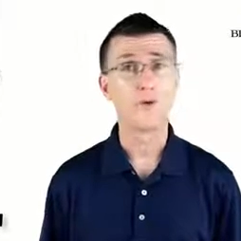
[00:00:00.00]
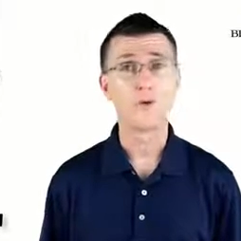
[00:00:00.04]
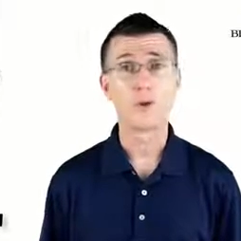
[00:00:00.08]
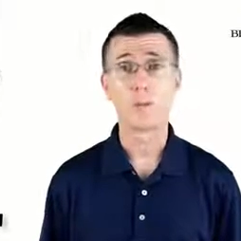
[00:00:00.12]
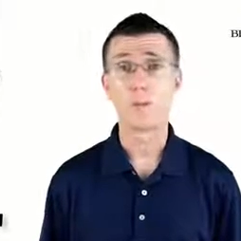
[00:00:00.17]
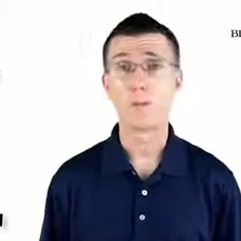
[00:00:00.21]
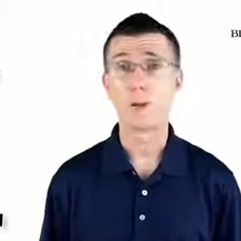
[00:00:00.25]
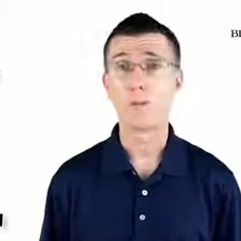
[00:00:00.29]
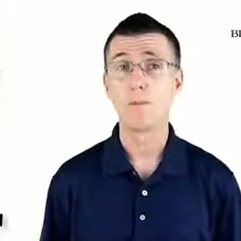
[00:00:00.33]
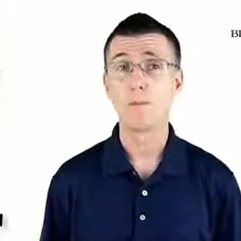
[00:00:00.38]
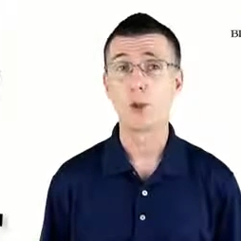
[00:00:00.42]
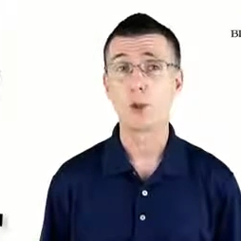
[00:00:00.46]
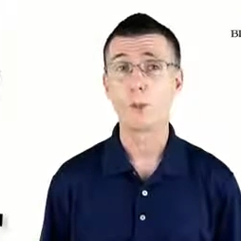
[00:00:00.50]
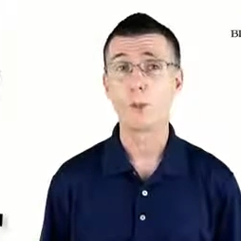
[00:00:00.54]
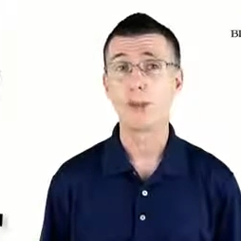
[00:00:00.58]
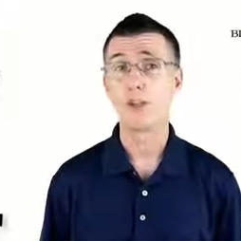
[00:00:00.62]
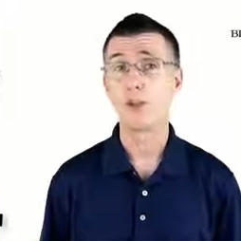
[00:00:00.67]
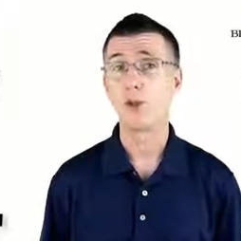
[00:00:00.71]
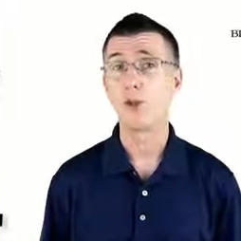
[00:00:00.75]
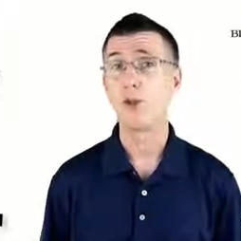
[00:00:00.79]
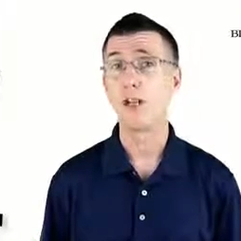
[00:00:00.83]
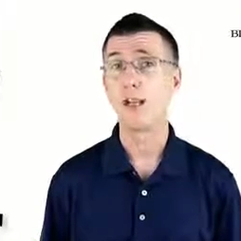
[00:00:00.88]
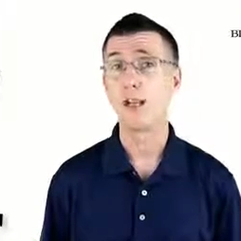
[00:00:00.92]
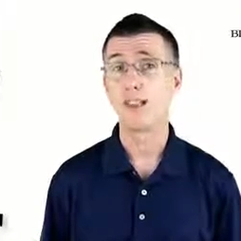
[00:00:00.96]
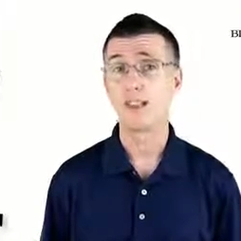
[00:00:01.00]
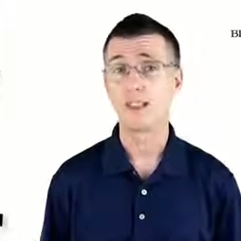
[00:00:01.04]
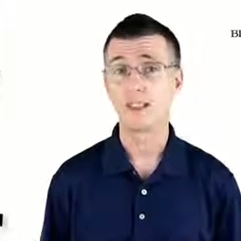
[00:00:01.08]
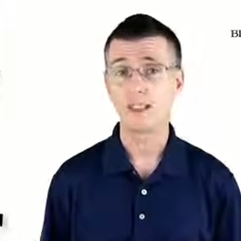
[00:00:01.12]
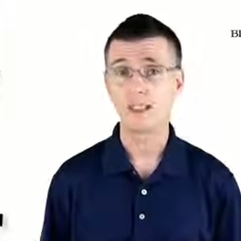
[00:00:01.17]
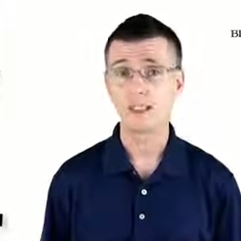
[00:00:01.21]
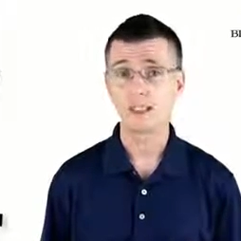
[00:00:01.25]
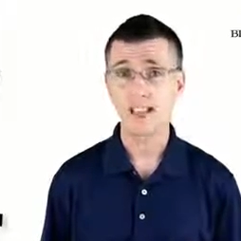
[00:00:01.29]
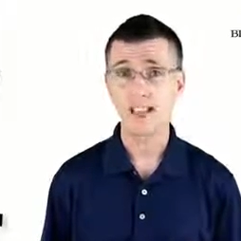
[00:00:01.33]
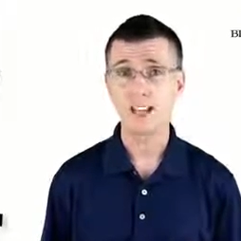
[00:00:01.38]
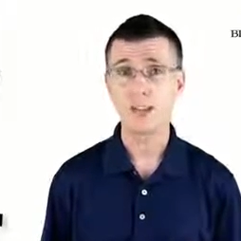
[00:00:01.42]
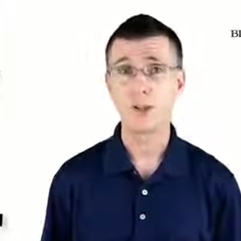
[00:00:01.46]
from the moment you hit the
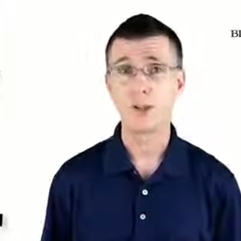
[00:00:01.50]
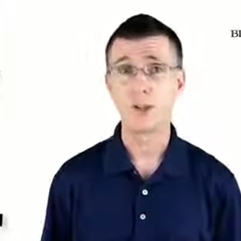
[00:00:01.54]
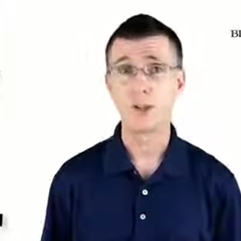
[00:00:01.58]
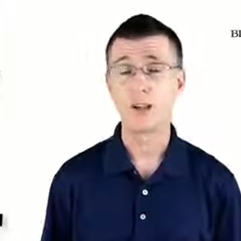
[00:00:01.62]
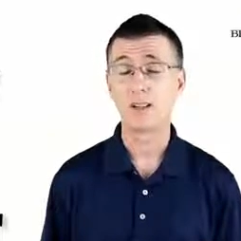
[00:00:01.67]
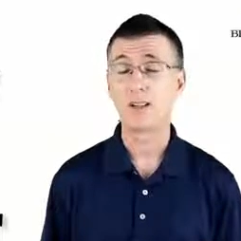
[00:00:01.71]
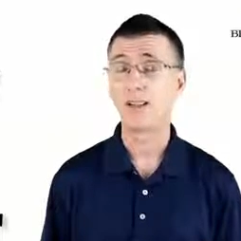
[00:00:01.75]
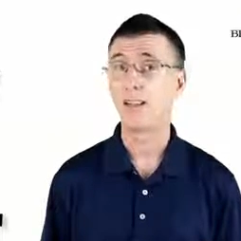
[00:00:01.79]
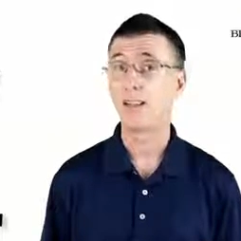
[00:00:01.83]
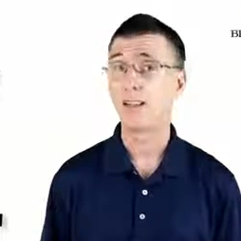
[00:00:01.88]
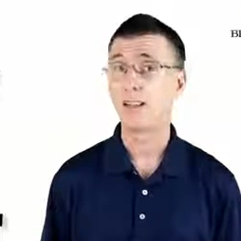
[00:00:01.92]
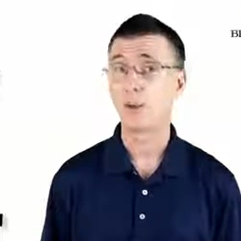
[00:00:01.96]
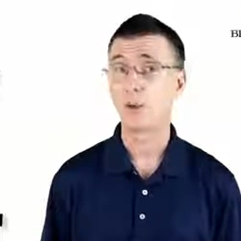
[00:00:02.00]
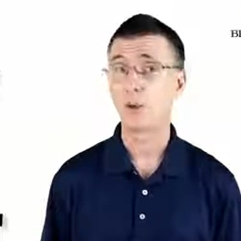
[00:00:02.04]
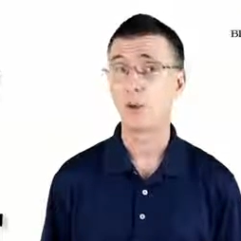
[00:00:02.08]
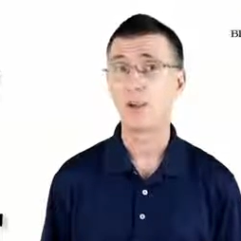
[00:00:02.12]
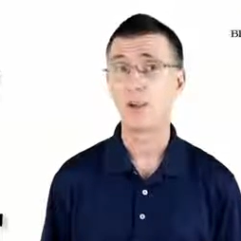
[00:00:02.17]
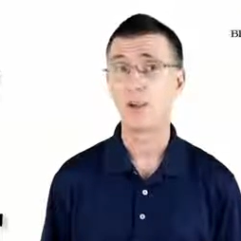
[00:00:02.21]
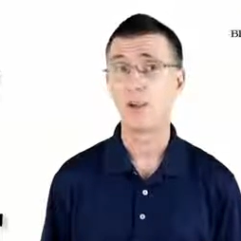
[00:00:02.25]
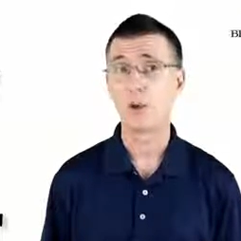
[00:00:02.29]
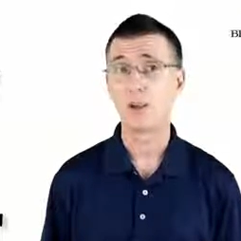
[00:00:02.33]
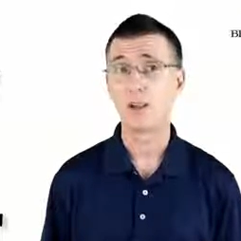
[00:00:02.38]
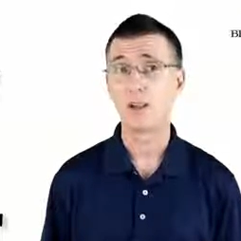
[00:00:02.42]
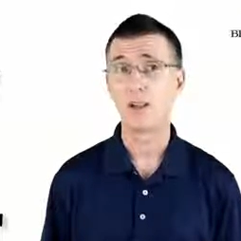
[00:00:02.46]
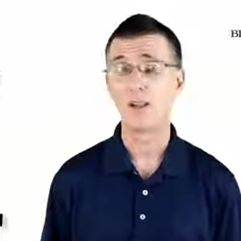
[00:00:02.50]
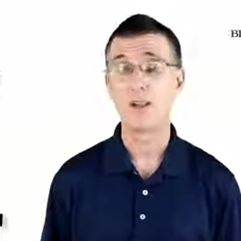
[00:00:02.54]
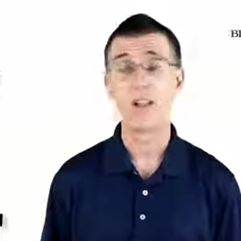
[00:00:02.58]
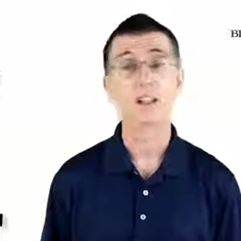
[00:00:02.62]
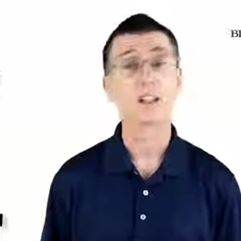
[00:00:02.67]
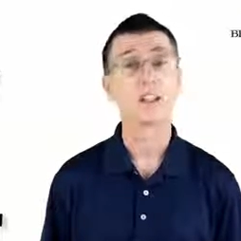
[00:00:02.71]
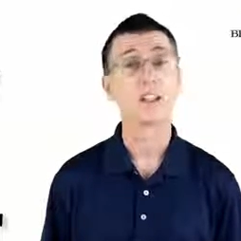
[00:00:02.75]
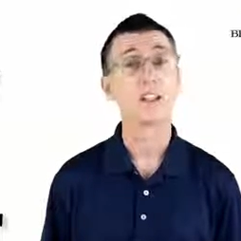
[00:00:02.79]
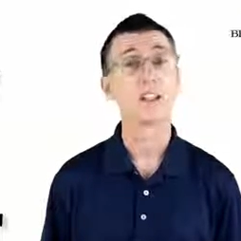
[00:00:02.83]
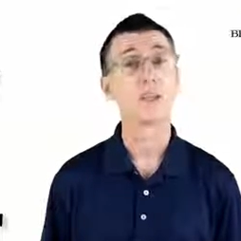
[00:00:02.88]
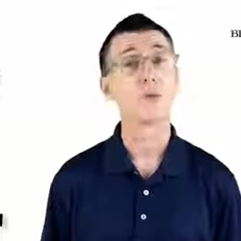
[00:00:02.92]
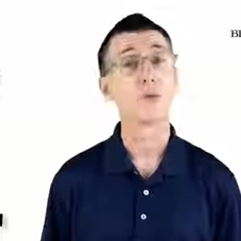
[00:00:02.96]
send button in your wallet
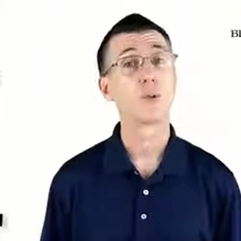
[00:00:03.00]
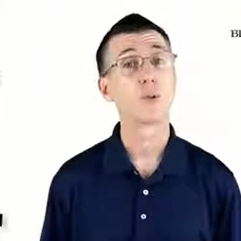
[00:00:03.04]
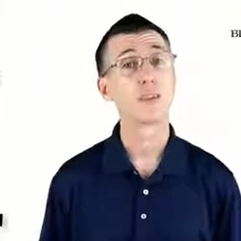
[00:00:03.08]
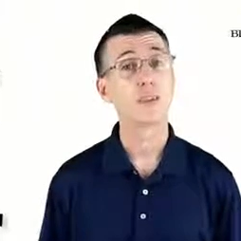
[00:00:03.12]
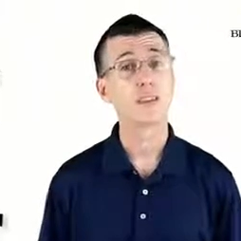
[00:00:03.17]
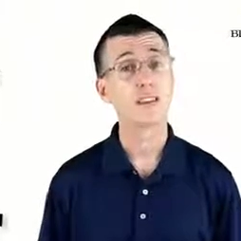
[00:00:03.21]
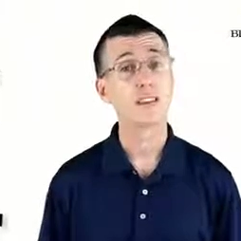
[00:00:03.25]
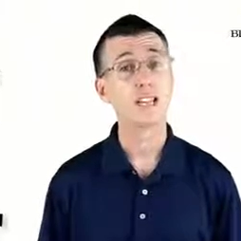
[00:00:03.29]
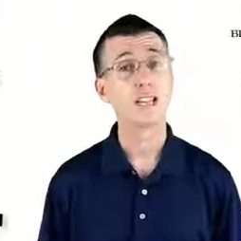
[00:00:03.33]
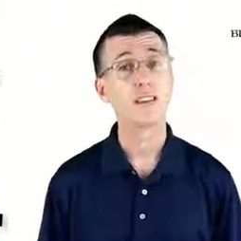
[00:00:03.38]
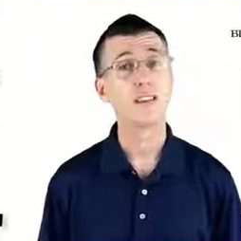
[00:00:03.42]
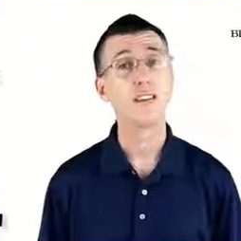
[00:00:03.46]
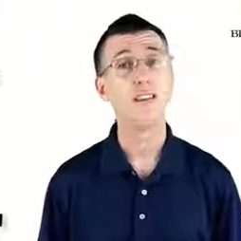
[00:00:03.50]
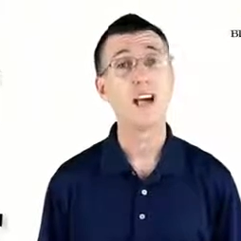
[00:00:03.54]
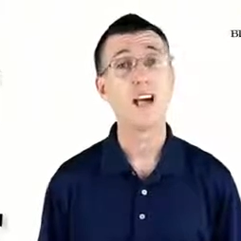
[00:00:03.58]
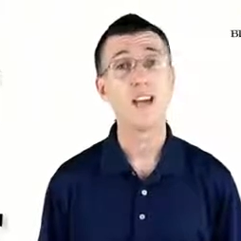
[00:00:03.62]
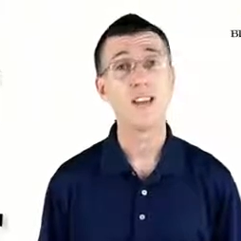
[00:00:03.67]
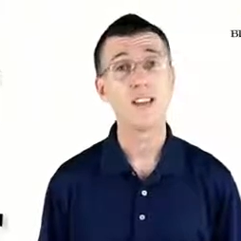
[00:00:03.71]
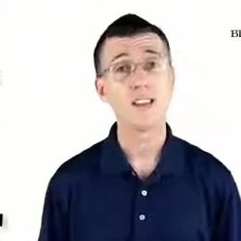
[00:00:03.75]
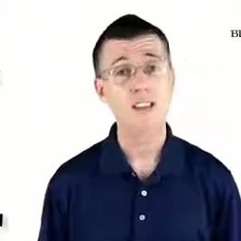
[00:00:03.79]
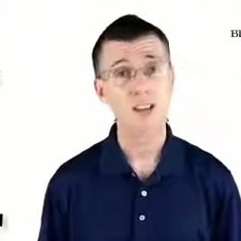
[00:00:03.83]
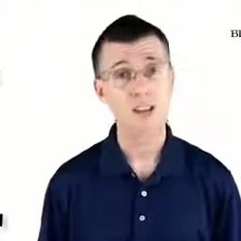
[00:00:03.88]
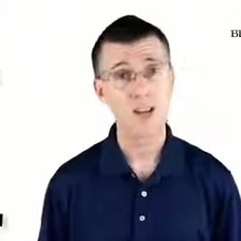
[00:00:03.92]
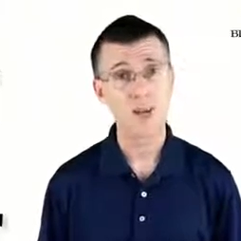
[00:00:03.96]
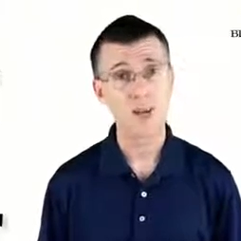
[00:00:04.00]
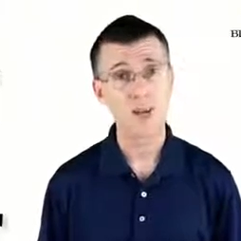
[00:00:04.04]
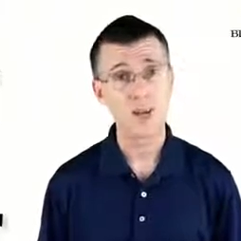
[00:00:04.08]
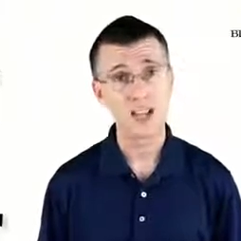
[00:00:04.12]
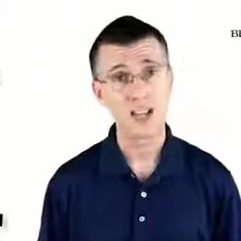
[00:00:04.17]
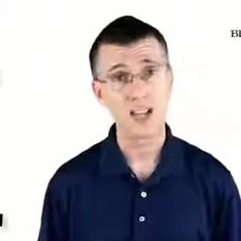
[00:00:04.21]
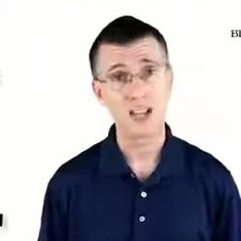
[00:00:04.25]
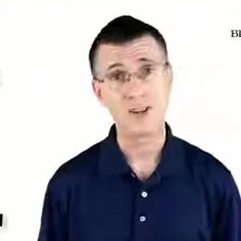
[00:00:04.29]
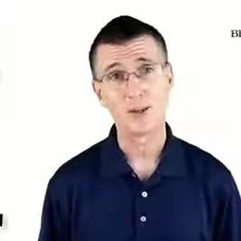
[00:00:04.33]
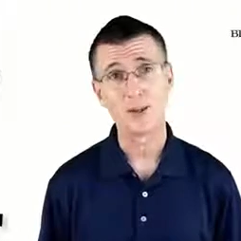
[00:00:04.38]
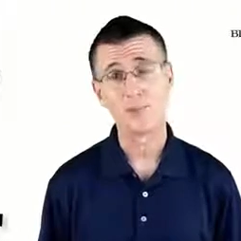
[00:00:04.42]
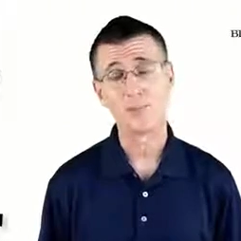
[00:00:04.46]
until it's received on the other
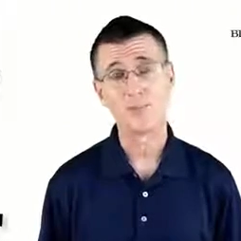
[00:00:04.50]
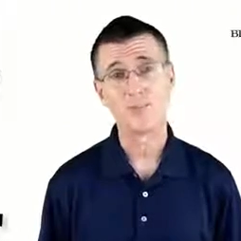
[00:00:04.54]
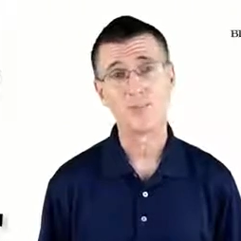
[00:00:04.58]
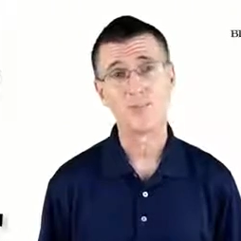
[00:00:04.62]
end.